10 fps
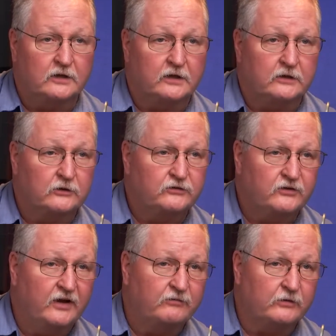you're
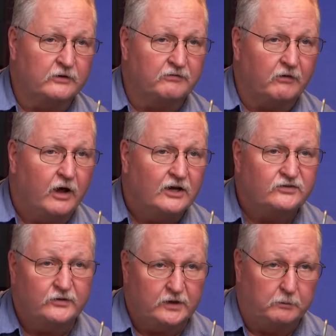safer in the
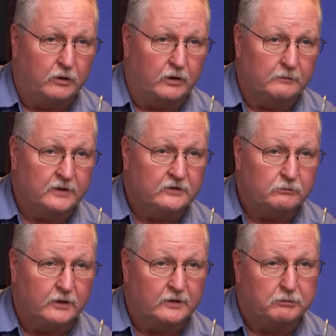philosophy department,
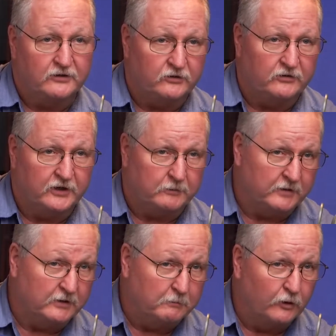probably the place you'd think you'd be
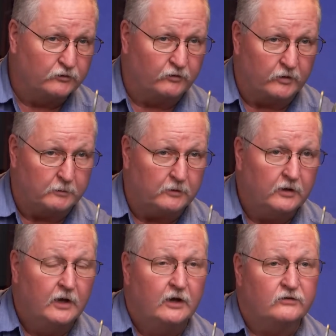the most vulnerable.
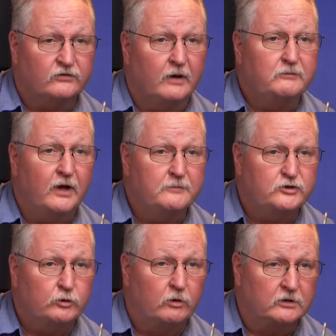Sometimes
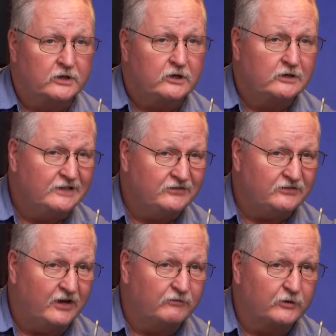you are literally
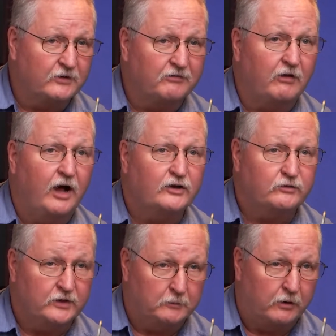safer in the
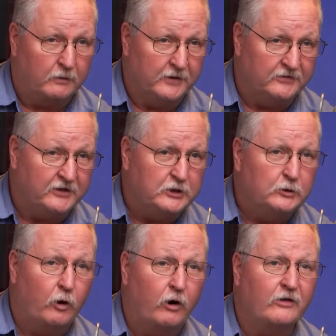philosophy department than
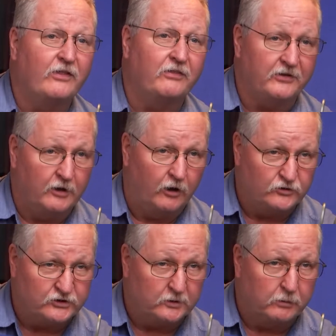you are in the
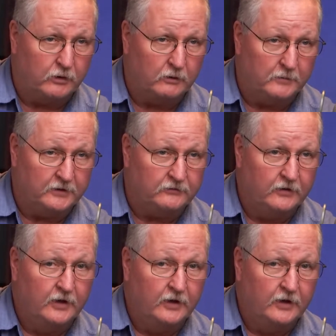theology department.